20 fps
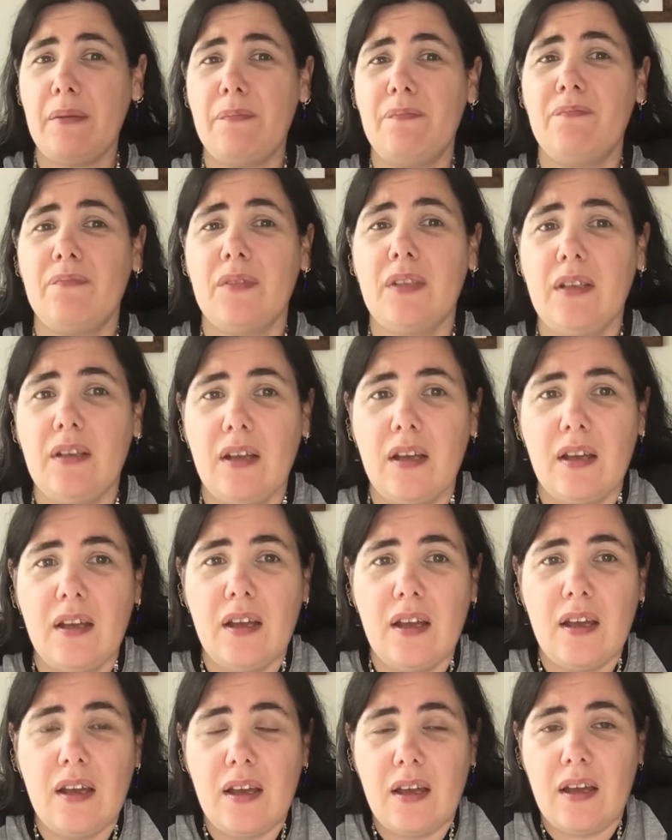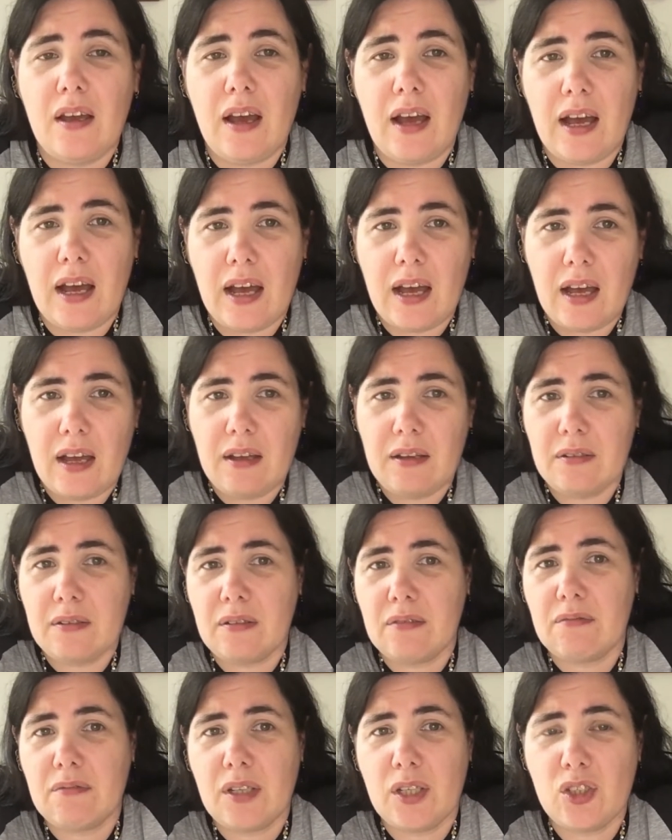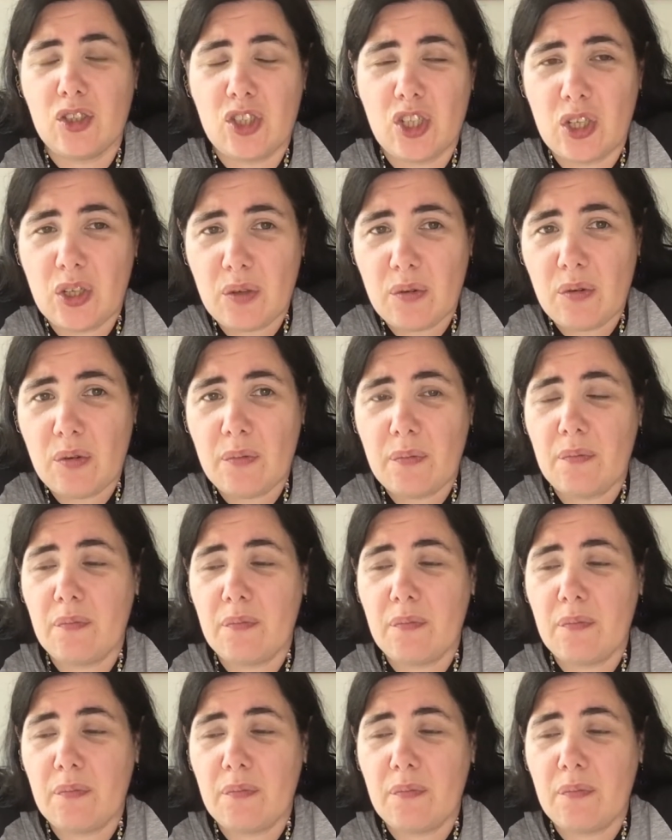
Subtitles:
of, and do.